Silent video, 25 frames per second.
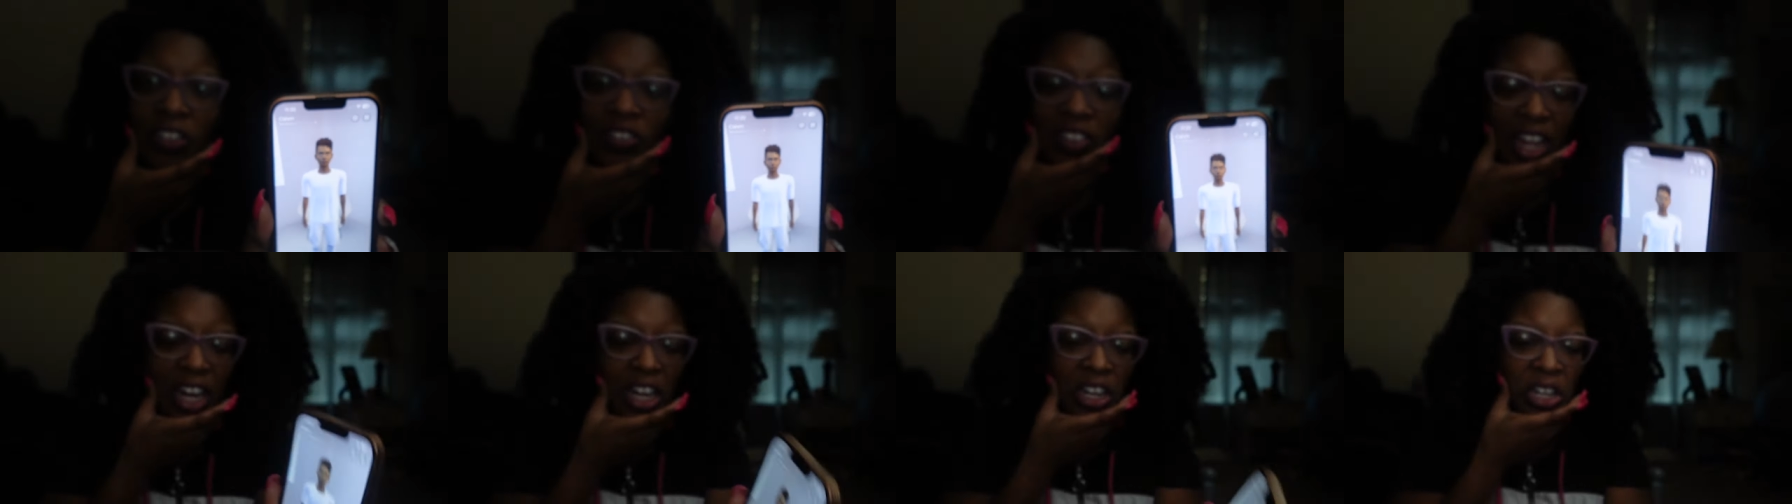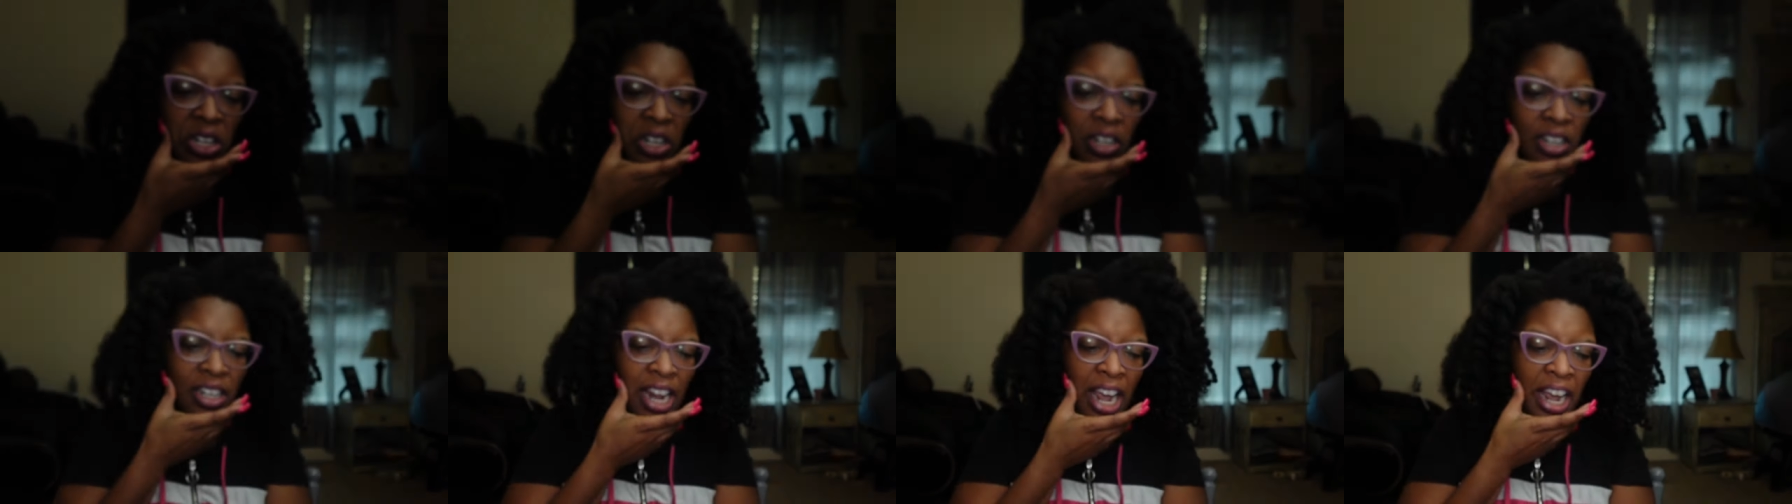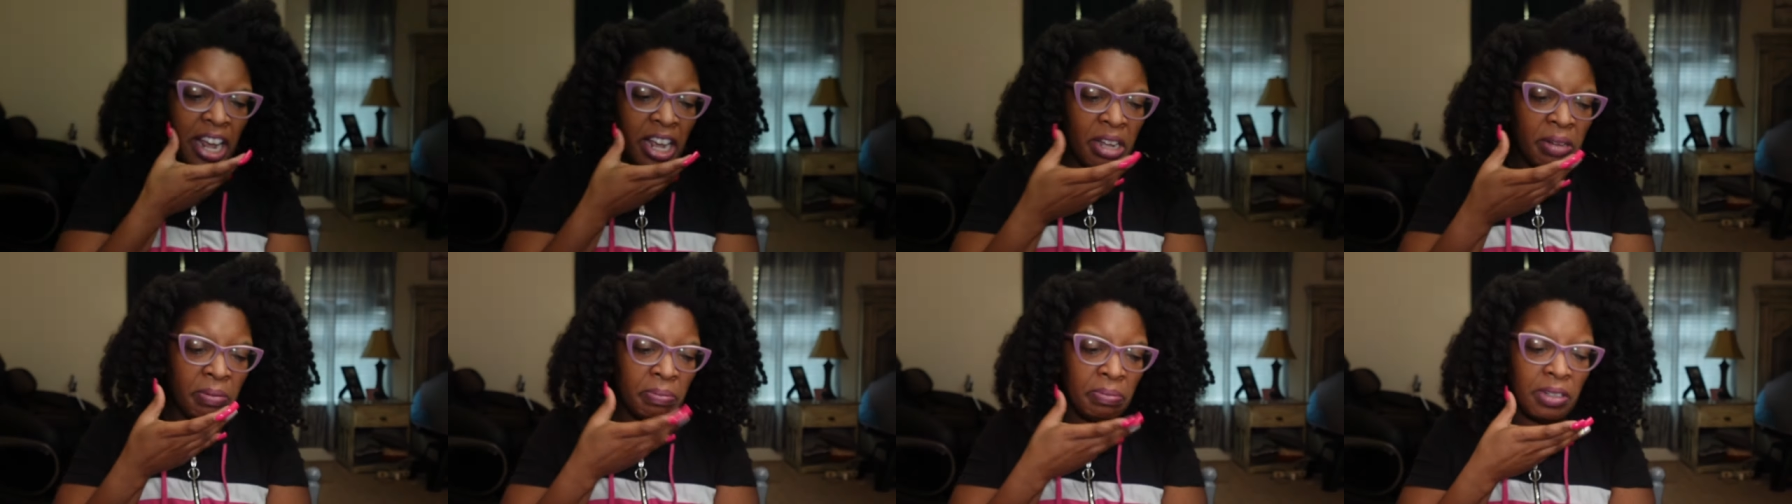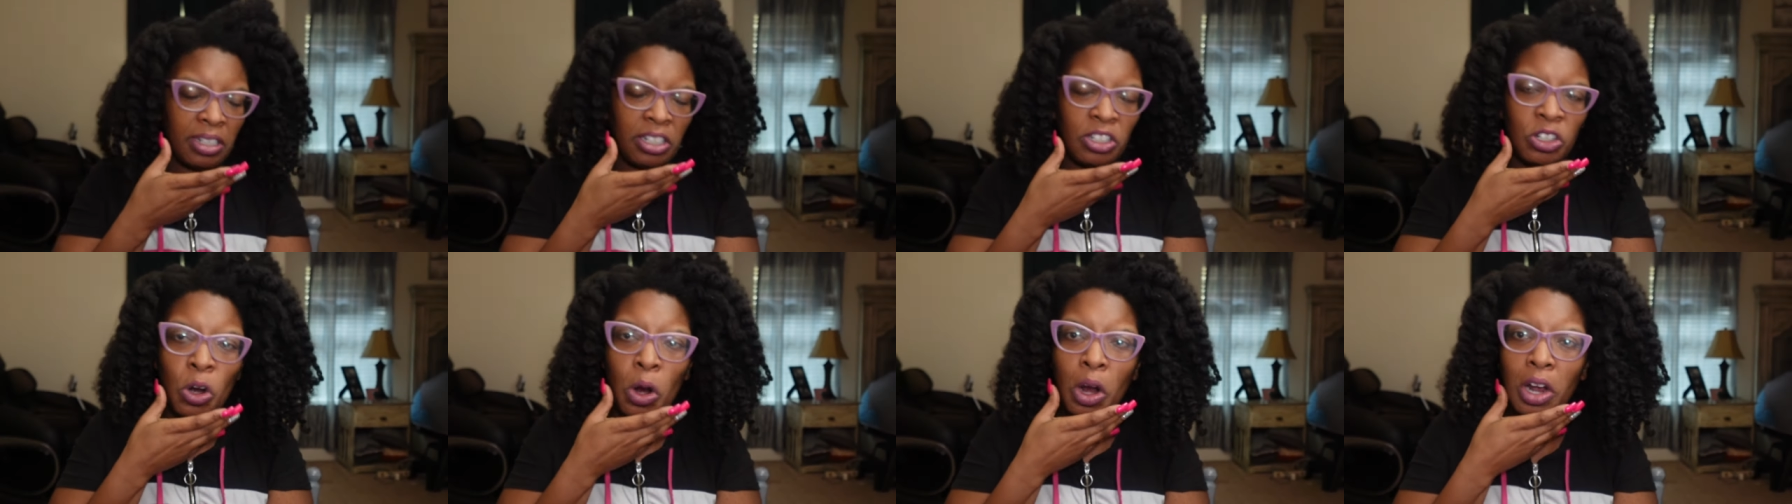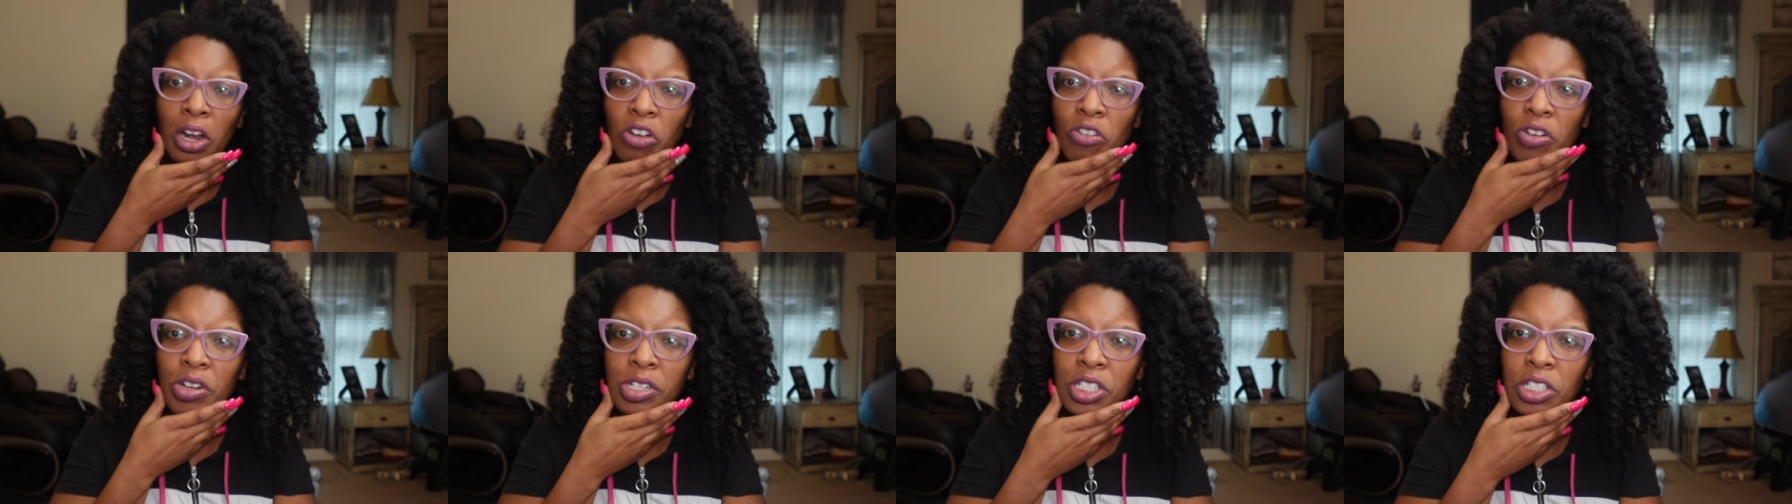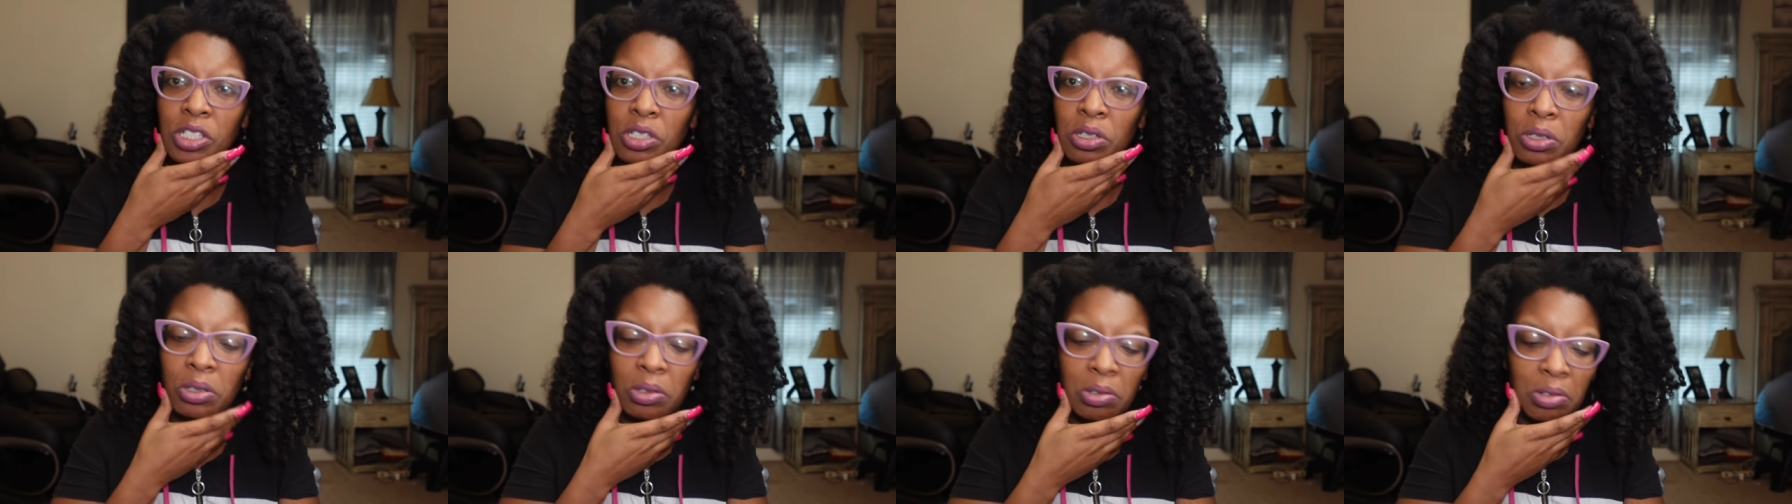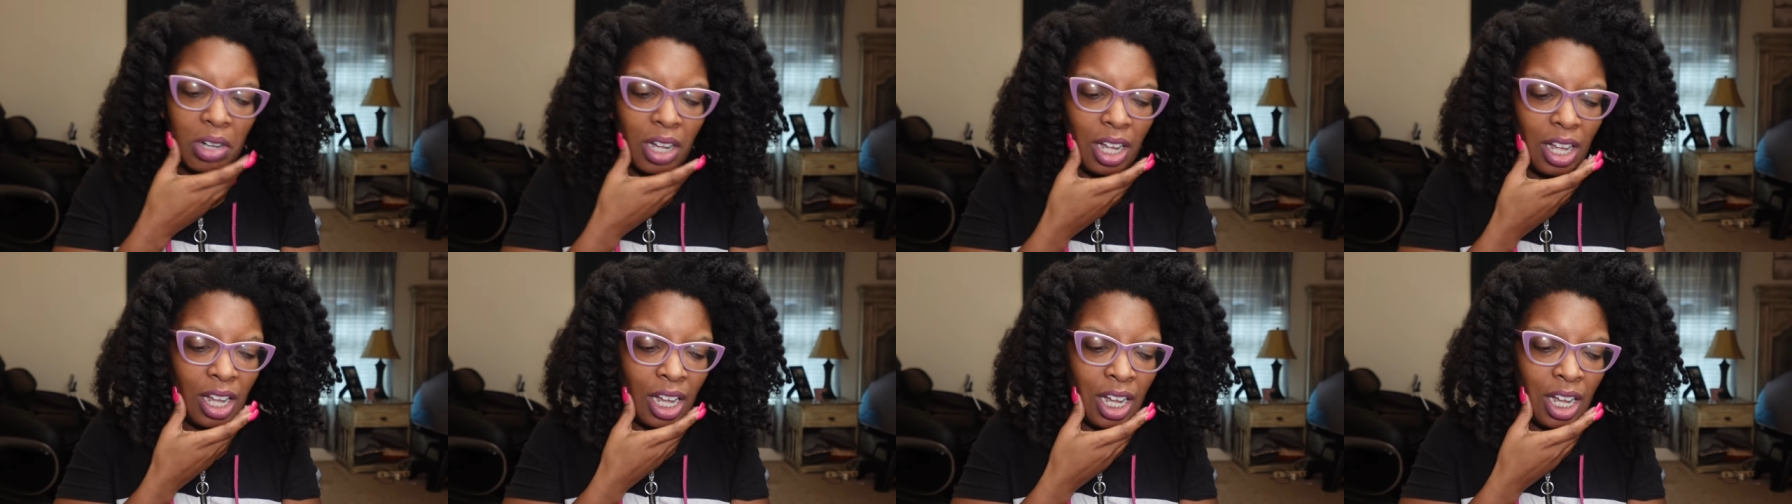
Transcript: of that damn dark crystal.